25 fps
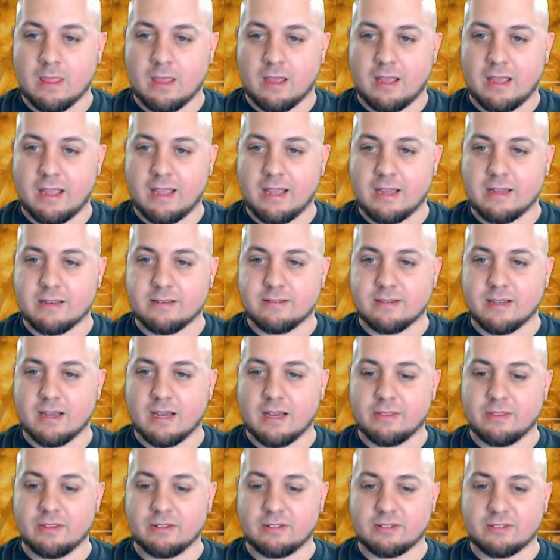And
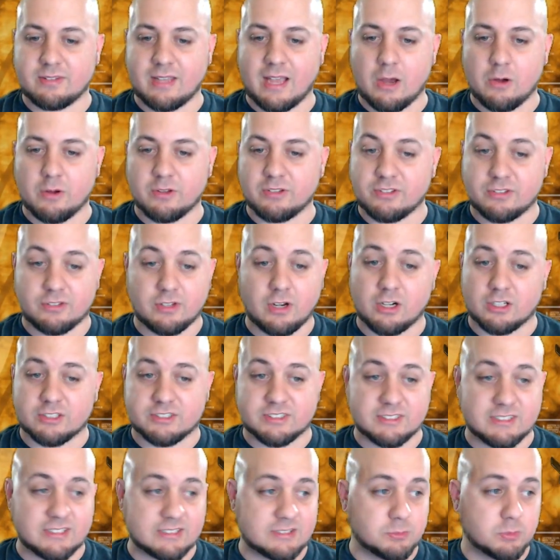this is how it starts,
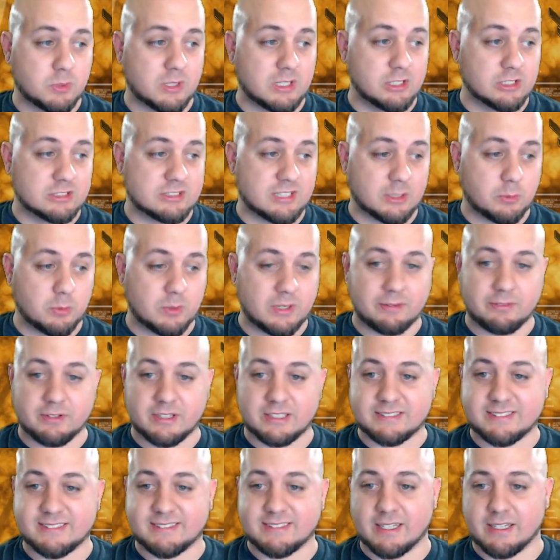and this is what it looks like whenever it
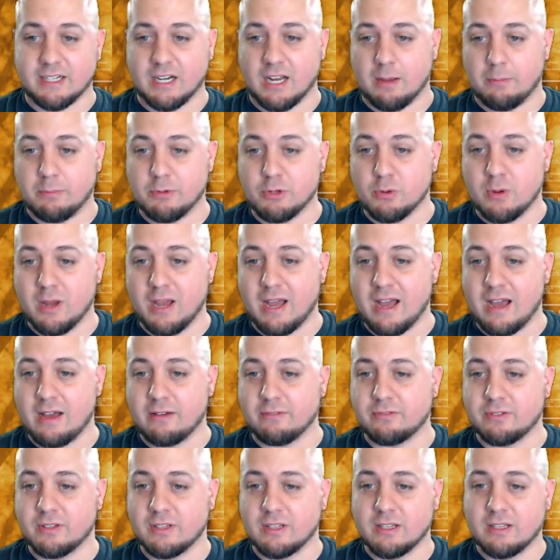gets set up. You
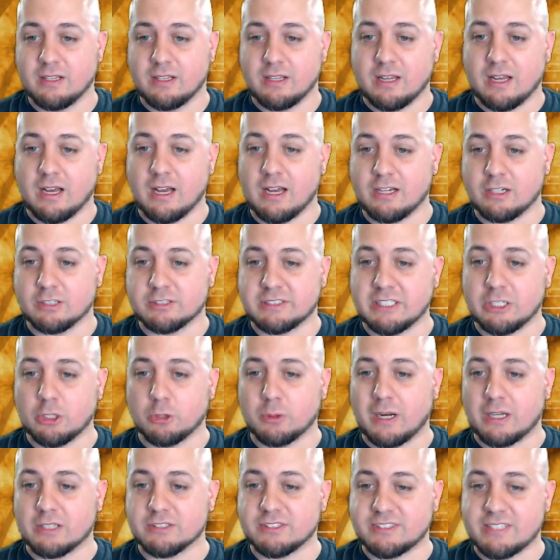have your single
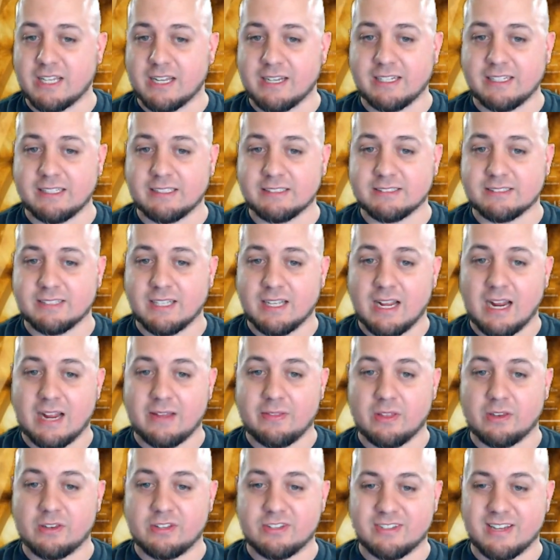route settings and
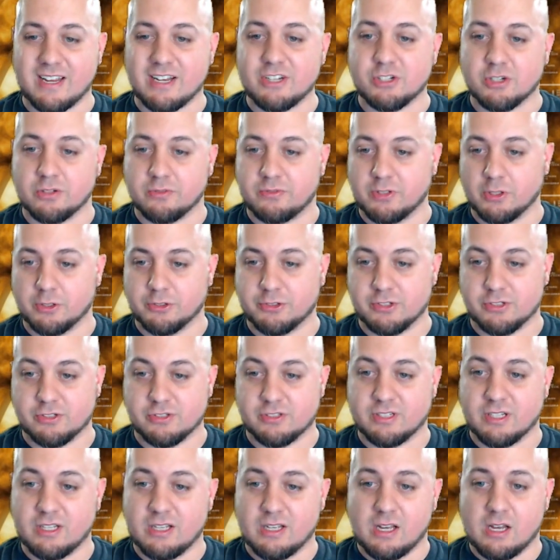then station filters.
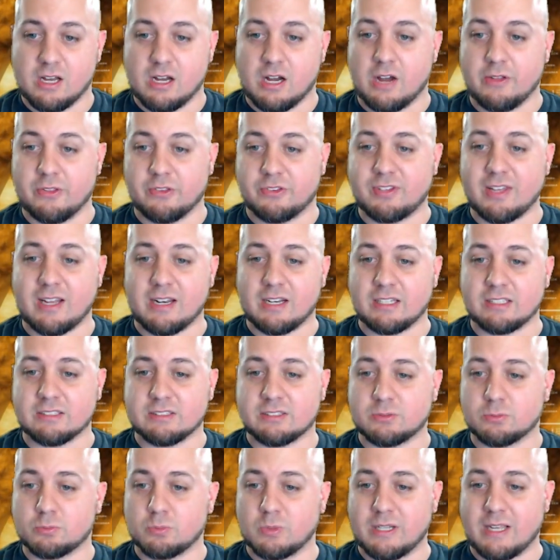On the
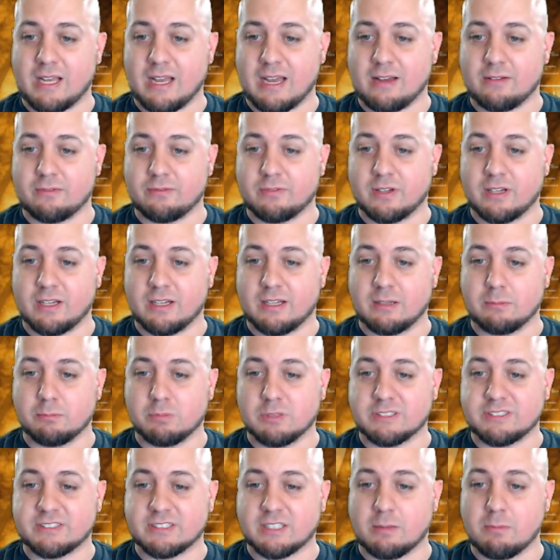settings, we have
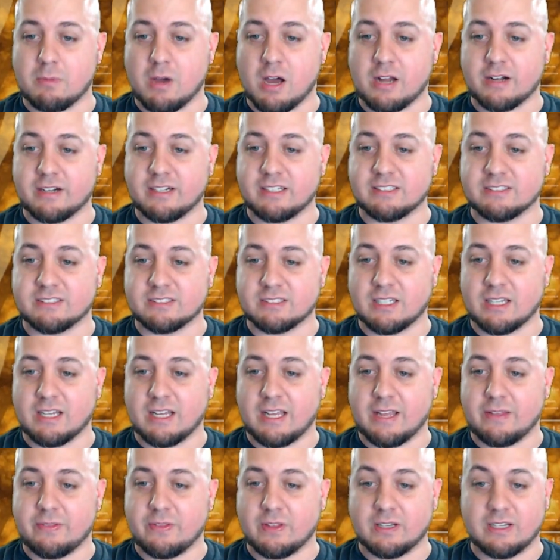implicit commodities
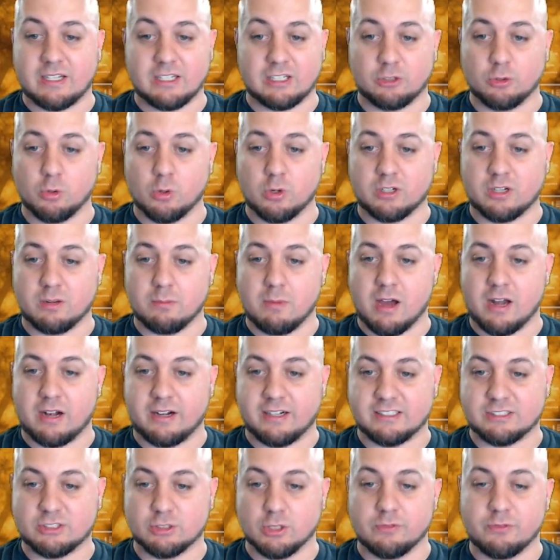and then ignored
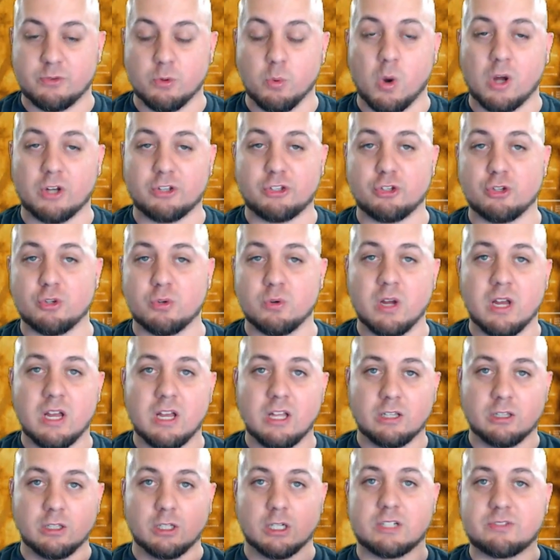commodities. So if you want to
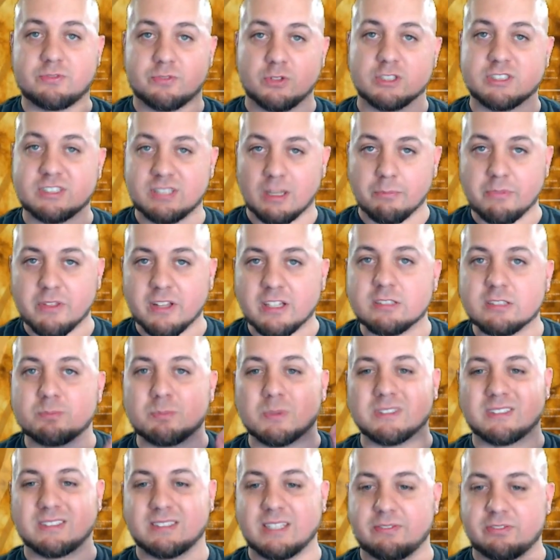look for something
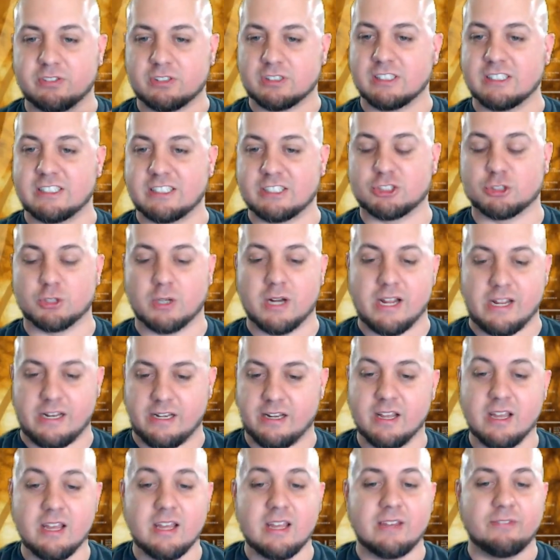specifically to trade,
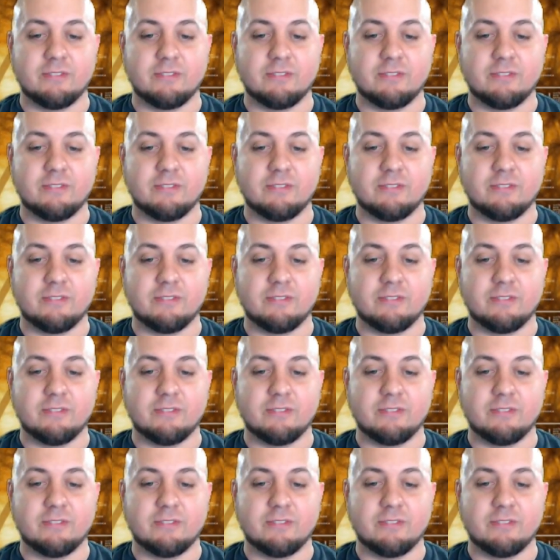if you